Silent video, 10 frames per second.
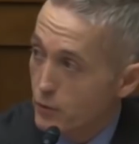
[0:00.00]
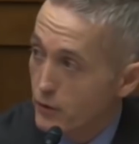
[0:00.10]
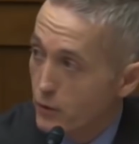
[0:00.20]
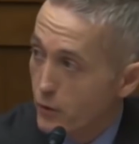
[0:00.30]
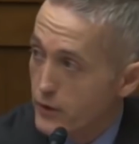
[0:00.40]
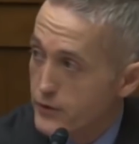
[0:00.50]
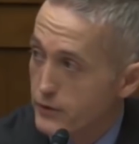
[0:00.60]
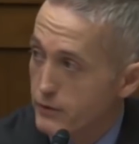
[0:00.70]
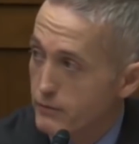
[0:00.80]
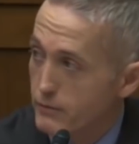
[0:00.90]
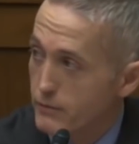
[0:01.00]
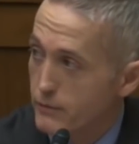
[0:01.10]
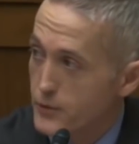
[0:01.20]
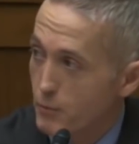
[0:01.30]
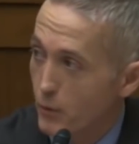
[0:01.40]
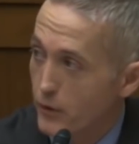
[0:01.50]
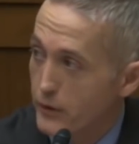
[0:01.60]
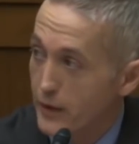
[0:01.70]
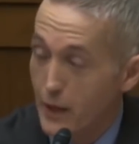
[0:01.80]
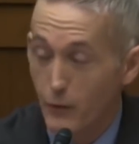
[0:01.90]
one question this morning.
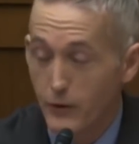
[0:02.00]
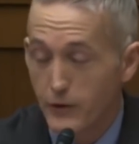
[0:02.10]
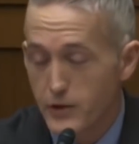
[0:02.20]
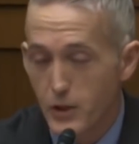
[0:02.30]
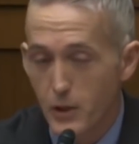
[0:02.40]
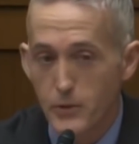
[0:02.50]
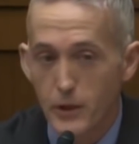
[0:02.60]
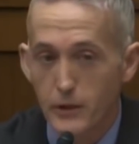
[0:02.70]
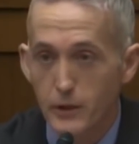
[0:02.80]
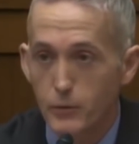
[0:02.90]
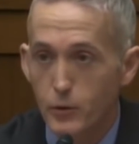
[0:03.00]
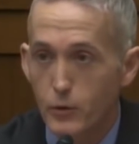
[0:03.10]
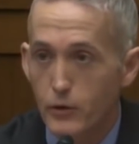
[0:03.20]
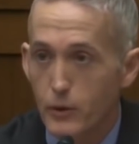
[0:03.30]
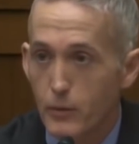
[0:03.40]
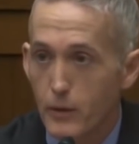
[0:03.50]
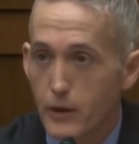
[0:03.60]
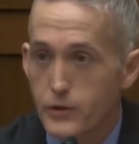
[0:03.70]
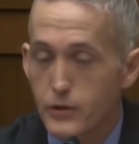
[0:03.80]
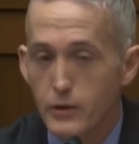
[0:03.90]
That one didn't subject him to
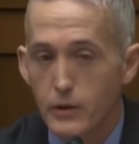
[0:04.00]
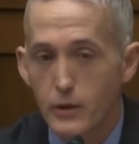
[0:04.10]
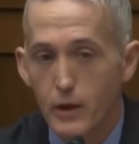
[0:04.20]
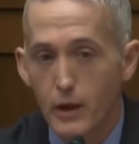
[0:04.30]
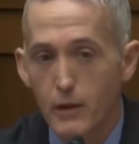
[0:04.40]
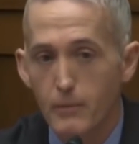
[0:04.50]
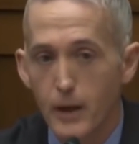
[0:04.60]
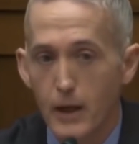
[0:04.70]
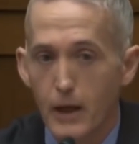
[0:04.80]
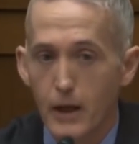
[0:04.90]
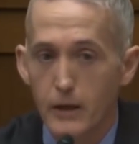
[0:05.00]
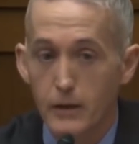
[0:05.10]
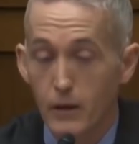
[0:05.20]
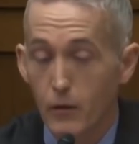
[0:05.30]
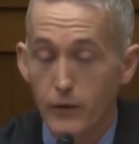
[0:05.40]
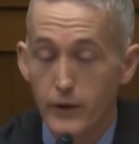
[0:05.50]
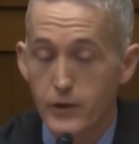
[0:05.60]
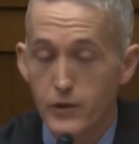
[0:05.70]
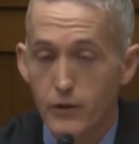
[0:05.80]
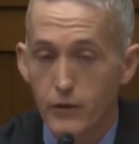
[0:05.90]
incrimination. I don't think
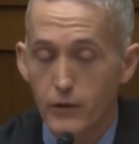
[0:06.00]
he's under